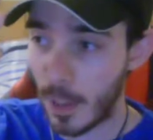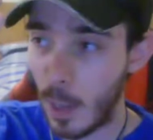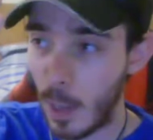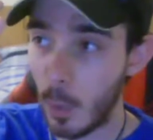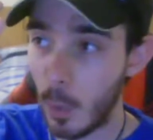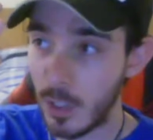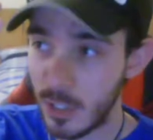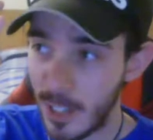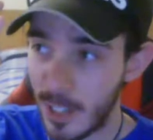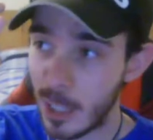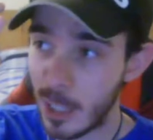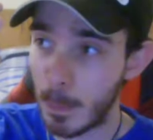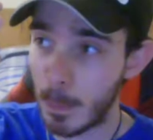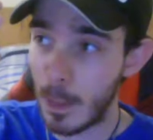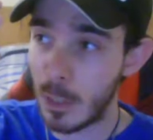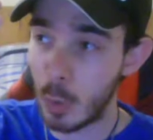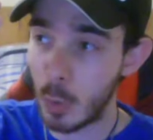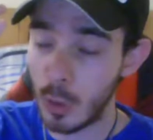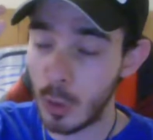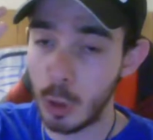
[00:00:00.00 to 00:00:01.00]
I wasn't
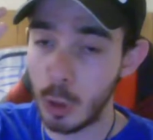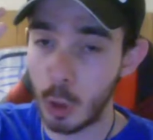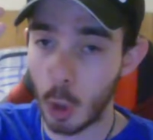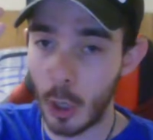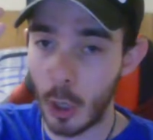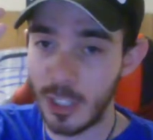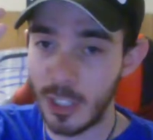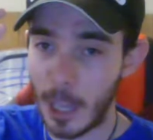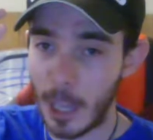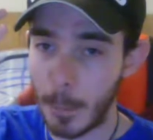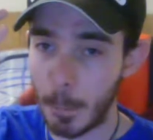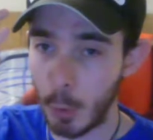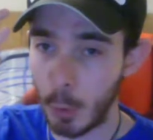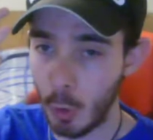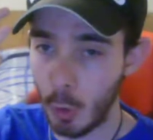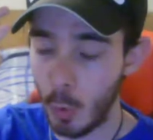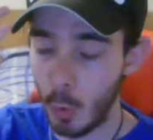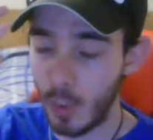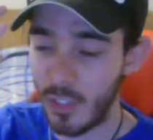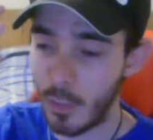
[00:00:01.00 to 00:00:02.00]
expecting to enjoy
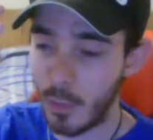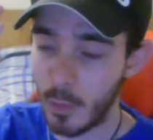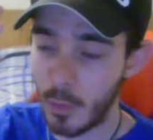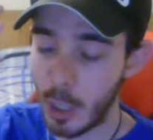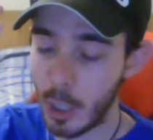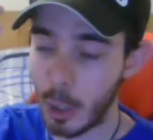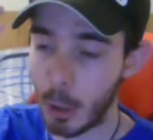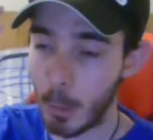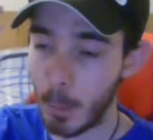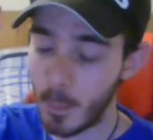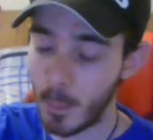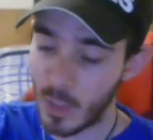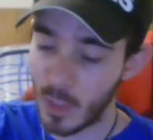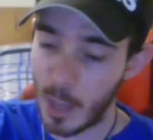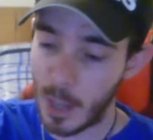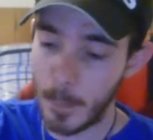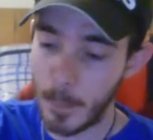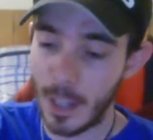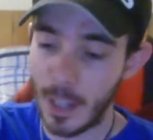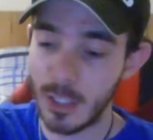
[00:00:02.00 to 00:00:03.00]
Deadpool with,
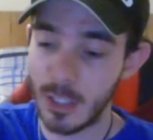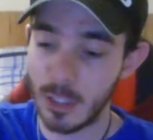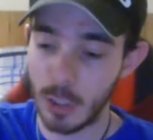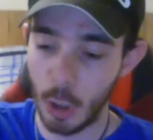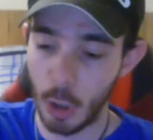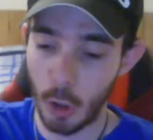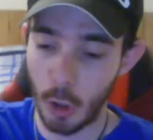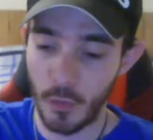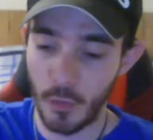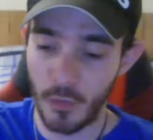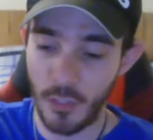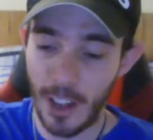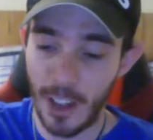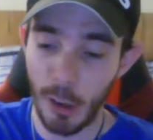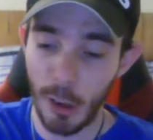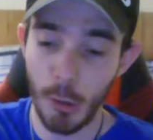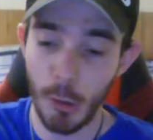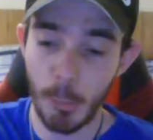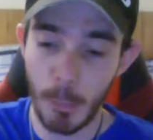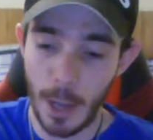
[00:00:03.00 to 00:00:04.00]
and being so
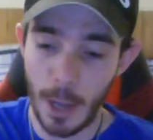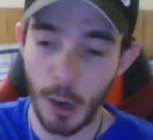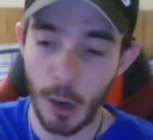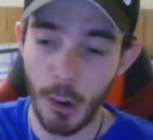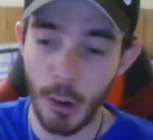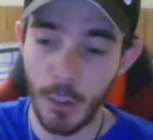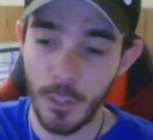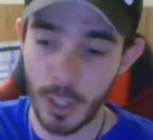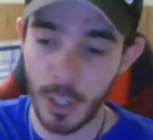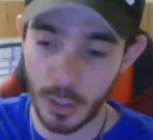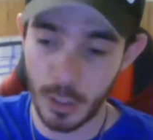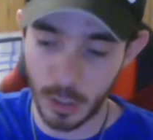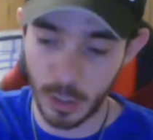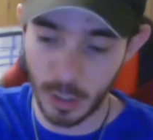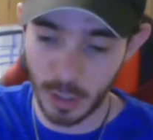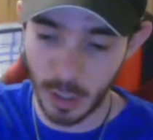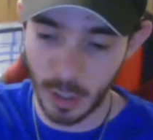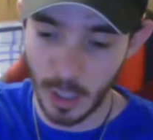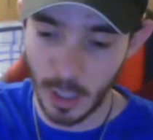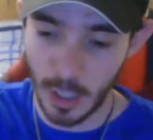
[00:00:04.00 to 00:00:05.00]
foul-mouthed and,
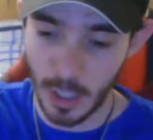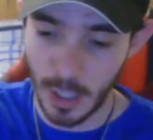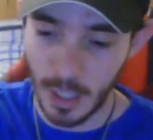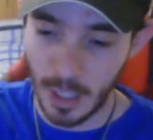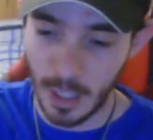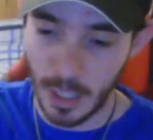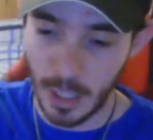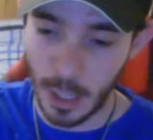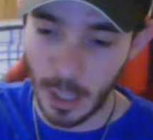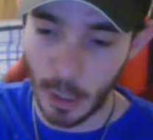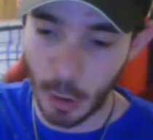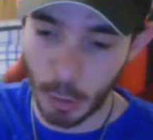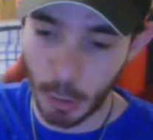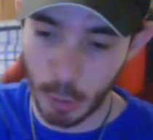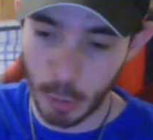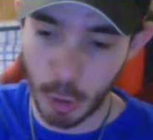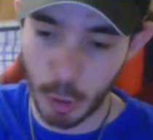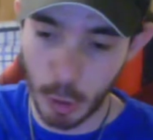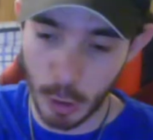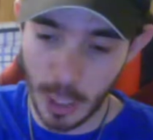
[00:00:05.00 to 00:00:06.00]

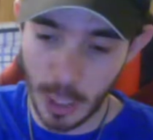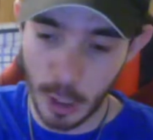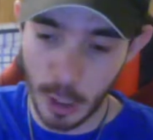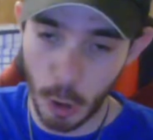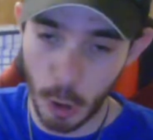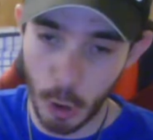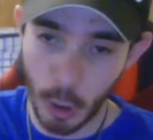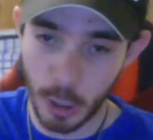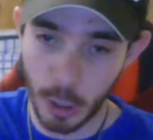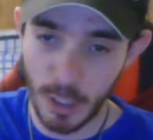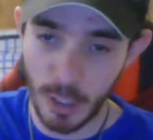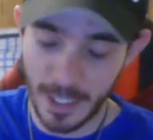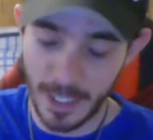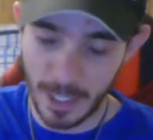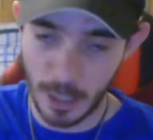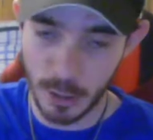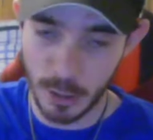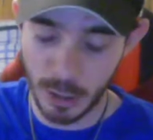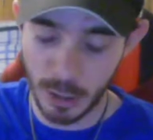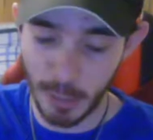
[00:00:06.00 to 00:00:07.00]
druggy talk and all that
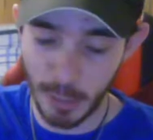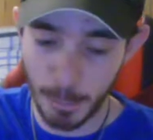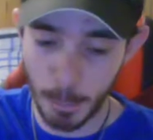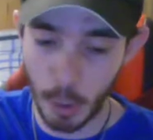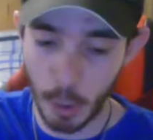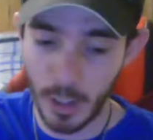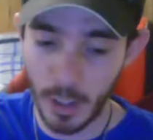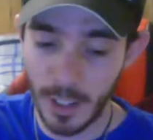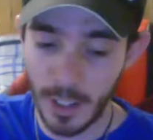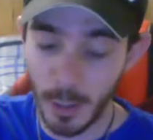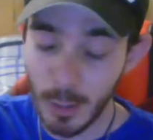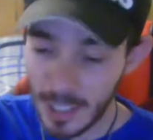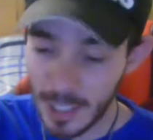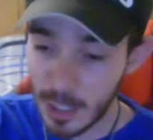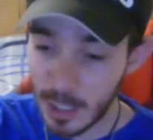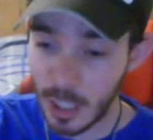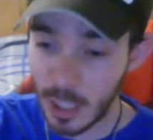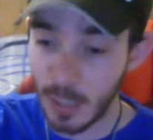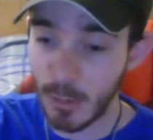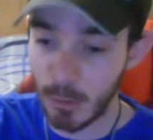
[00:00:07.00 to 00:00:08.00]
kind of stuff, but it was
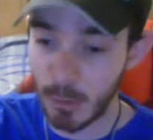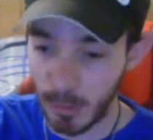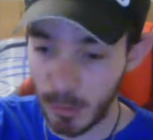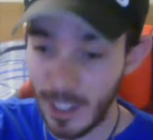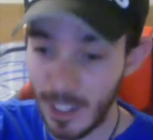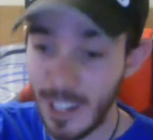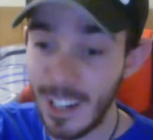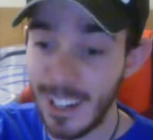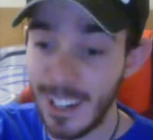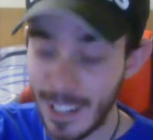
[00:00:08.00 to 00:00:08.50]
actually really